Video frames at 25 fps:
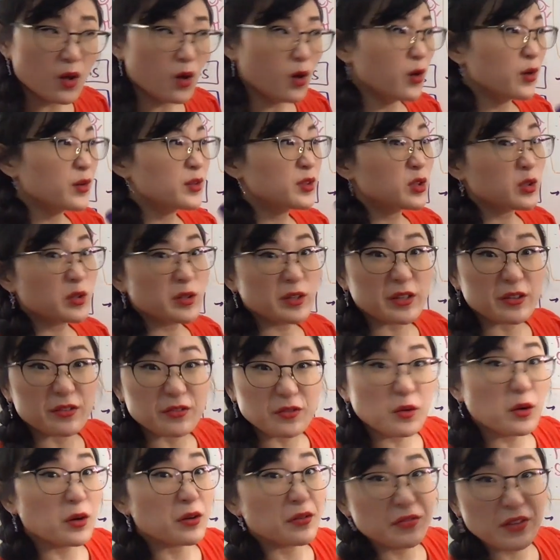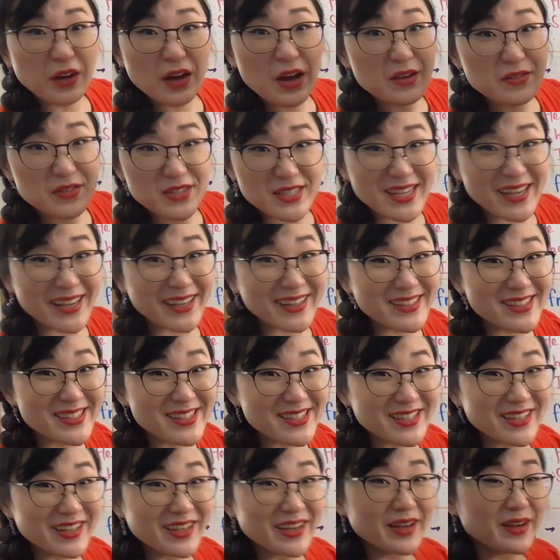or three, four, five,
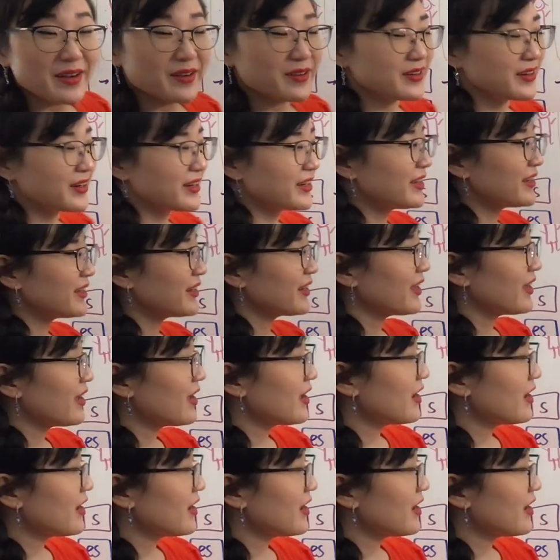six, right?